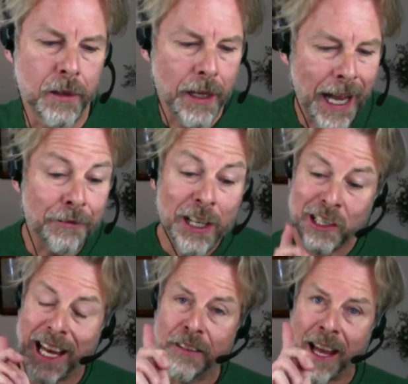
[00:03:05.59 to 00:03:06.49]
Having
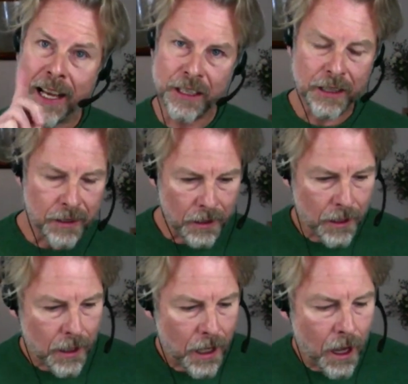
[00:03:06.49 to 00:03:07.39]
said that,
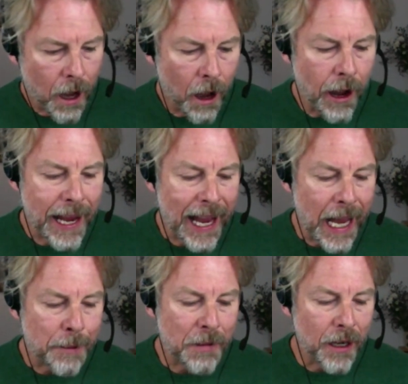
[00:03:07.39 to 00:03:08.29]
I
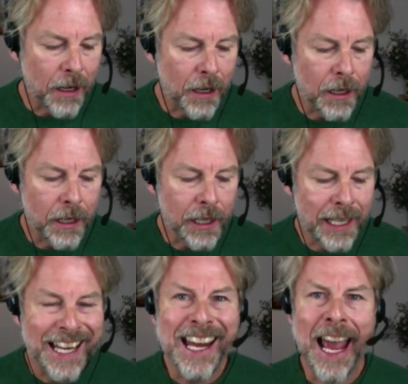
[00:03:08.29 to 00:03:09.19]
am
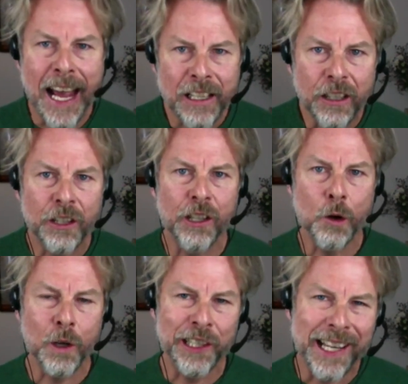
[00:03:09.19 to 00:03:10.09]
yet
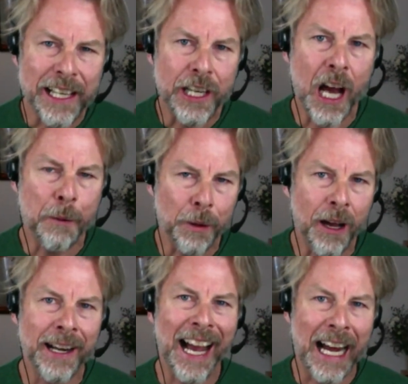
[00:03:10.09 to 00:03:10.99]
to set up
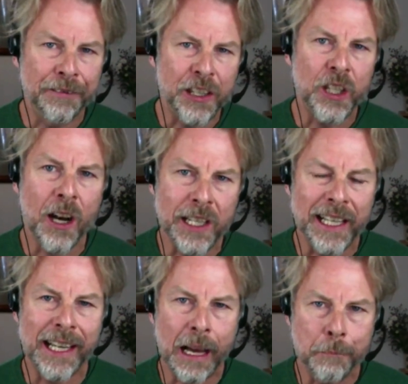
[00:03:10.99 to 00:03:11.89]
an
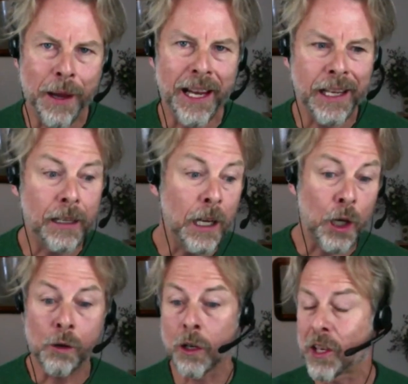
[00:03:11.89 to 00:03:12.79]
advertising campaign
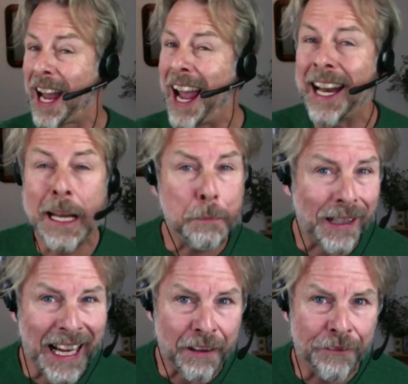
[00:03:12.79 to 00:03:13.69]
across any
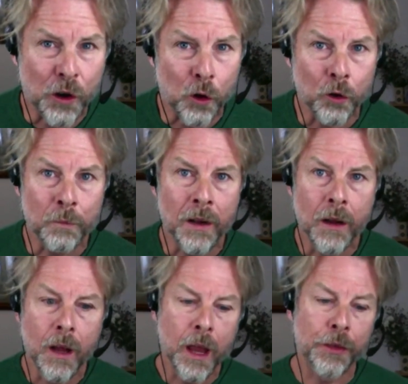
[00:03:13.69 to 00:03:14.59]
platform
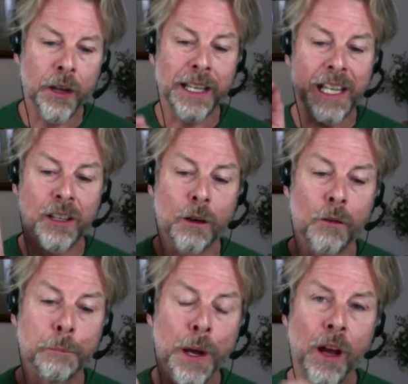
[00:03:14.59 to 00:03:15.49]
that is
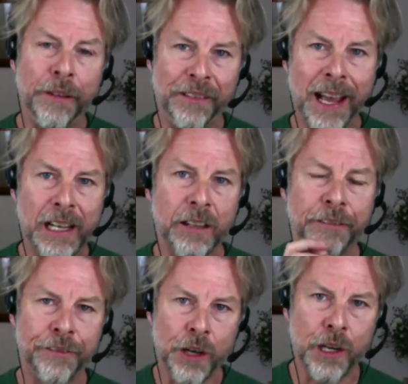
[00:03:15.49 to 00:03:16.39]
perfect
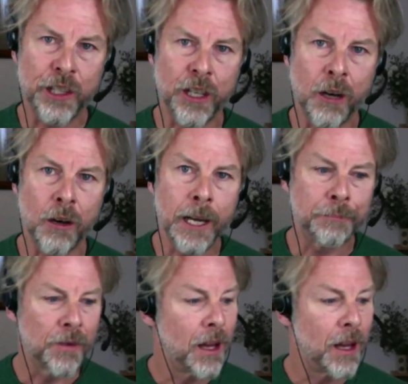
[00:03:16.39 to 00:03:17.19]
first time.